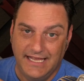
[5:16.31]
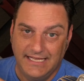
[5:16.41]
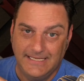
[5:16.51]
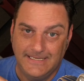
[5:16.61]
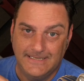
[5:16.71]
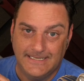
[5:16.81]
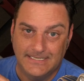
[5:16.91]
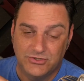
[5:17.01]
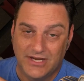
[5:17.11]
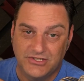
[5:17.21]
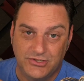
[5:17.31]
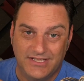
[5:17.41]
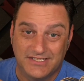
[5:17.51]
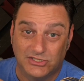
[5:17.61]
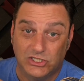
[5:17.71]
a dress shoe
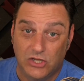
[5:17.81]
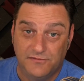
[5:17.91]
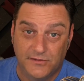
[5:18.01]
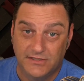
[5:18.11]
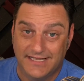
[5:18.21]
that's a loafer.